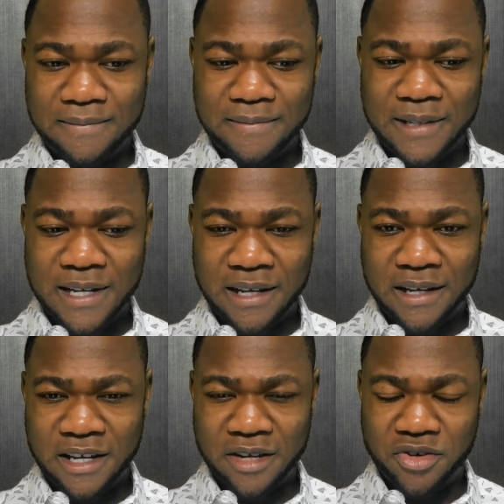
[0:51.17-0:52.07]

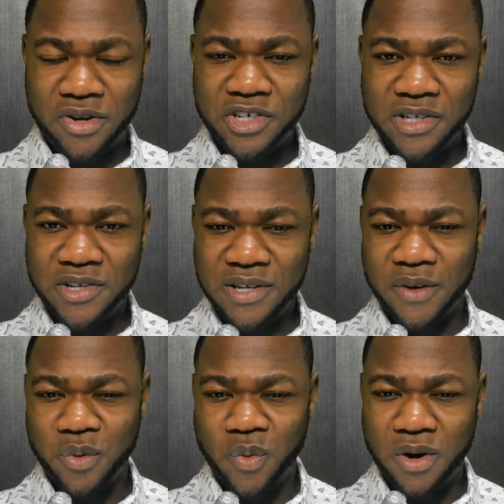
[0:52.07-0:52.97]
The introduction is
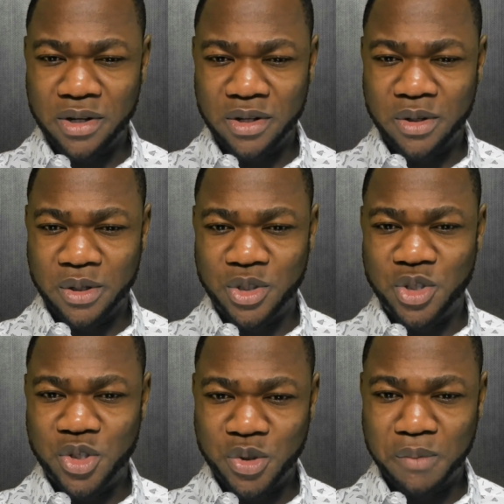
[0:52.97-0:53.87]
often one or
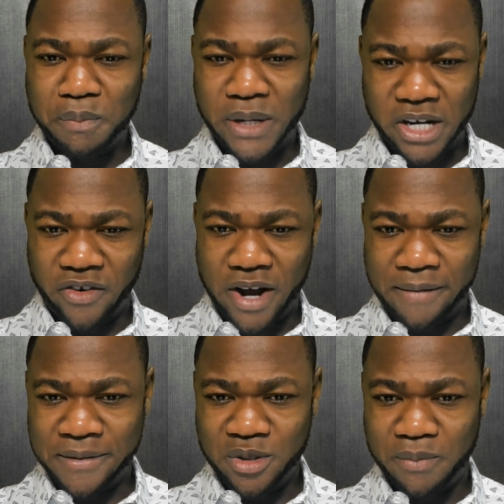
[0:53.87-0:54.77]
two
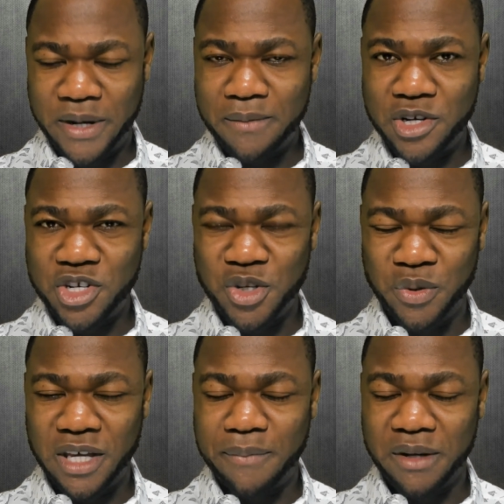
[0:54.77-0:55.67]
paragraphs. So pretty much
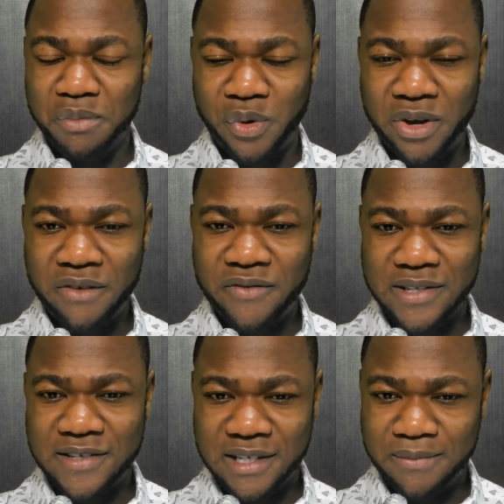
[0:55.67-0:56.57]
you keep it brief
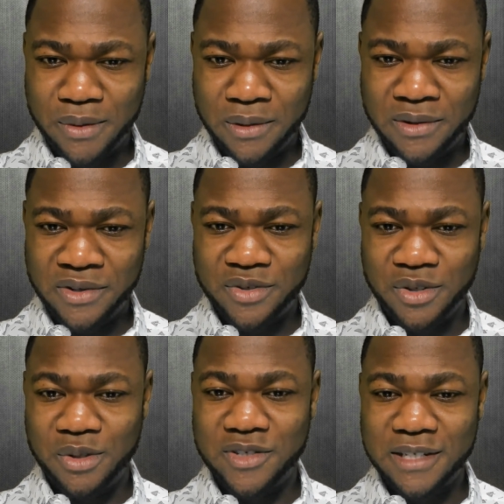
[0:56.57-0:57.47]
and simple. So
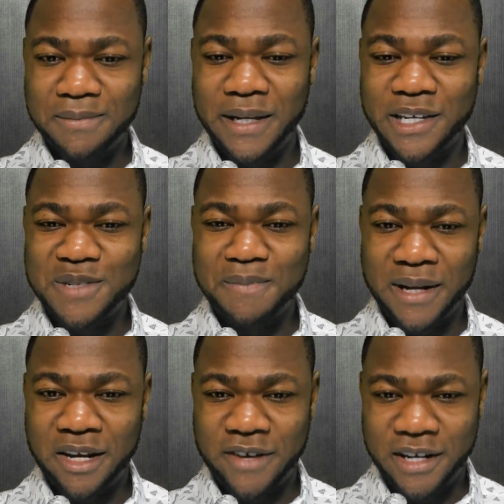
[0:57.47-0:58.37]
you simply
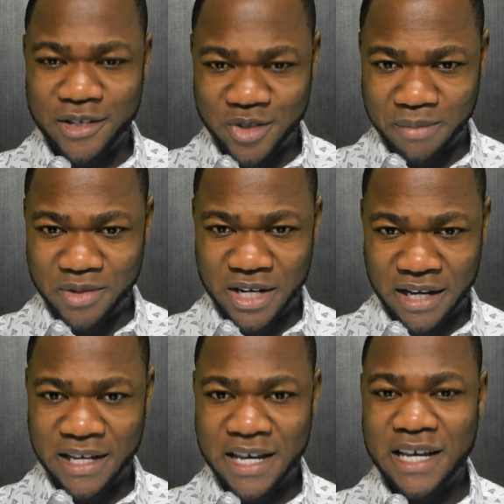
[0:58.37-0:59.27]
explain what the
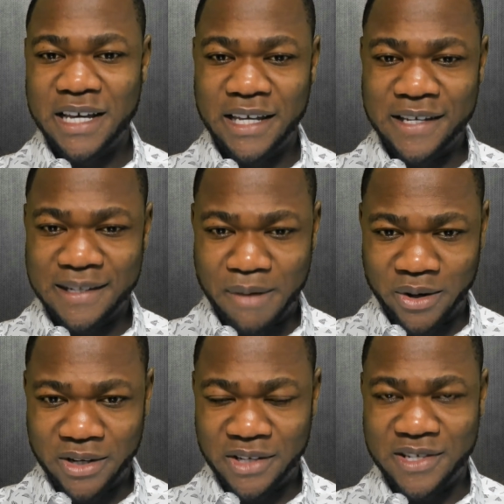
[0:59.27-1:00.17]
subject is
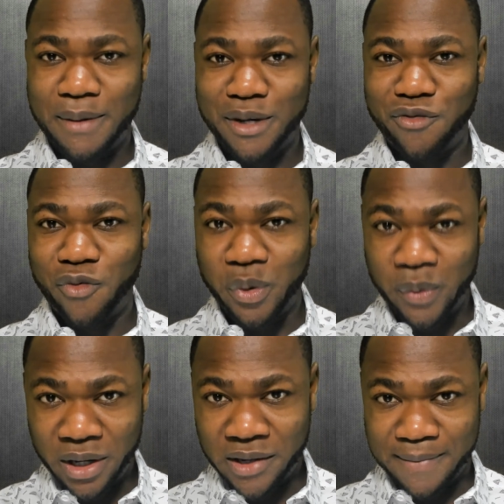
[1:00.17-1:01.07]
about. Is it about free
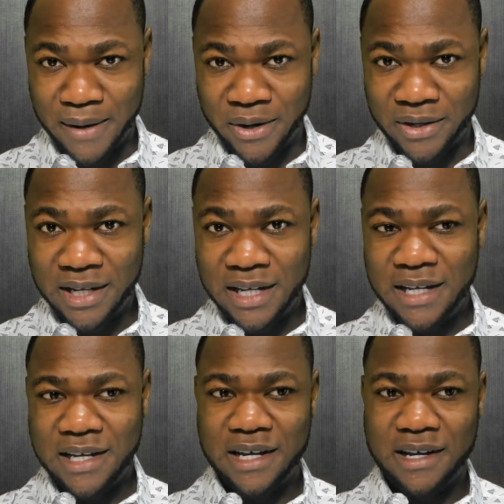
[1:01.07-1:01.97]
will? Is it about
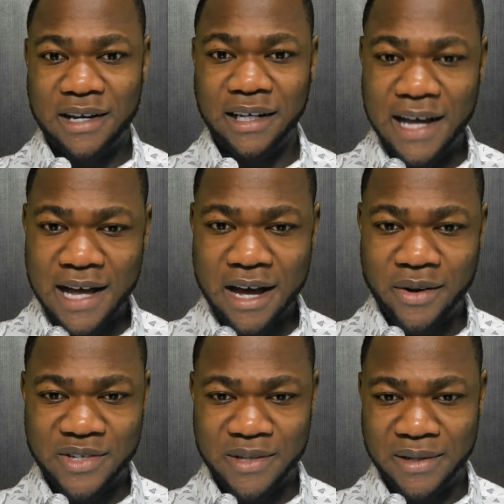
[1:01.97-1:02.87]
God? Or
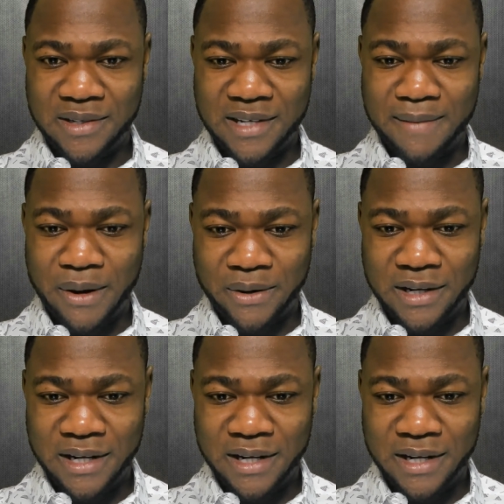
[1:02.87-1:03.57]
is it about